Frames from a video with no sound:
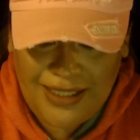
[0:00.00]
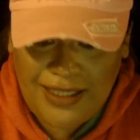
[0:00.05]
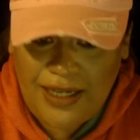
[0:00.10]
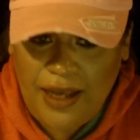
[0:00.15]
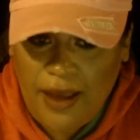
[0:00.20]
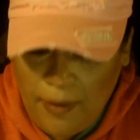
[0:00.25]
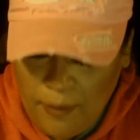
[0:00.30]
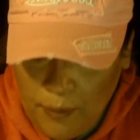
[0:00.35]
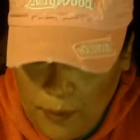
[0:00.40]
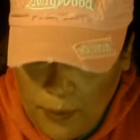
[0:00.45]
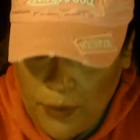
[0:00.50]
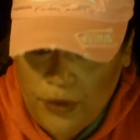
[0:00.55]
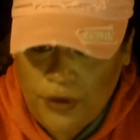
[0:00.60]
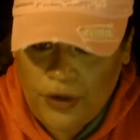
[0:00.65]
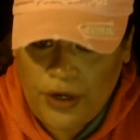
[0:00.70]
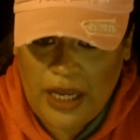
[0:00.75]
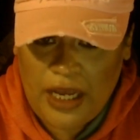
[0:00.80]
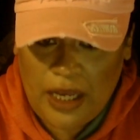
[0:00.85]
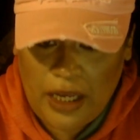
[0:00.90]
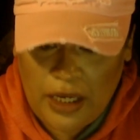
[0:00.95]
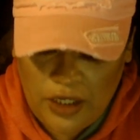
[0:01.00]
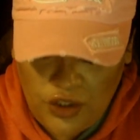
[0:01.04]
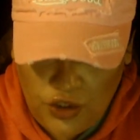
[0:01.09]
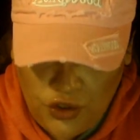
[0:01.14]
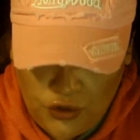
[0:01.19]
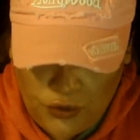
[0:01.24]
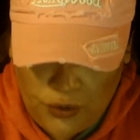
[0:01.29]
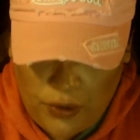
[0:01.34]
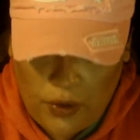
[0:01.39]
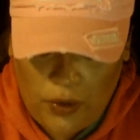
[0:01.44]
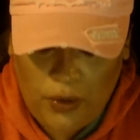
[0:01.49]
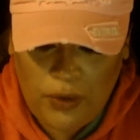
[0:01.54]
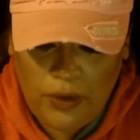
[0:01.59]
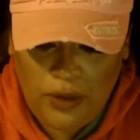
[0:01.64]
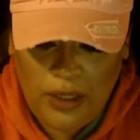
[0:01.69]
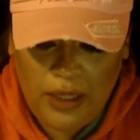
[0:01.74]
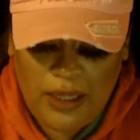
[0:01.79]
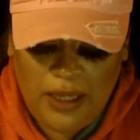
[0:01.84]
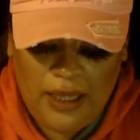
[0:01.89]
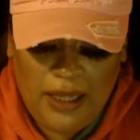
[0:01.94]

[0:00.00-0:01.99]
temper in control.